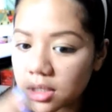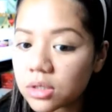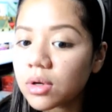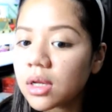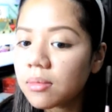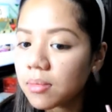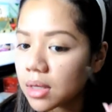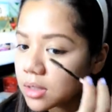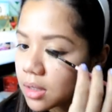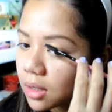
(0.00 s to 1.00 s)
It's really
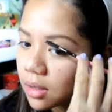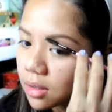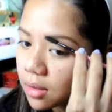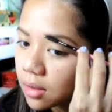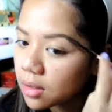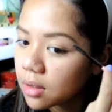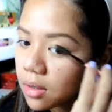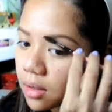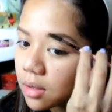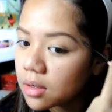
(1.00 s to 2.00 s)
amazing.
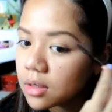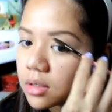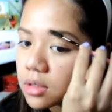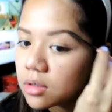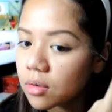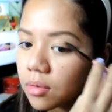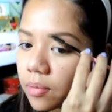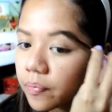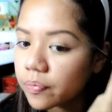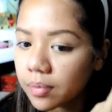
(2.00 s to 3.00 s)
So
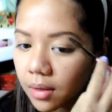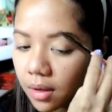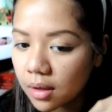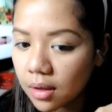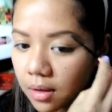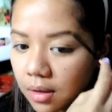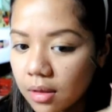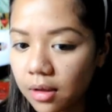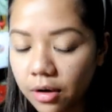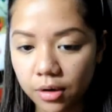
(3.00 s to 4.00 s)

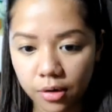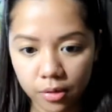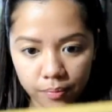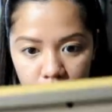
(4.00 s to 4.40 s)
there you go.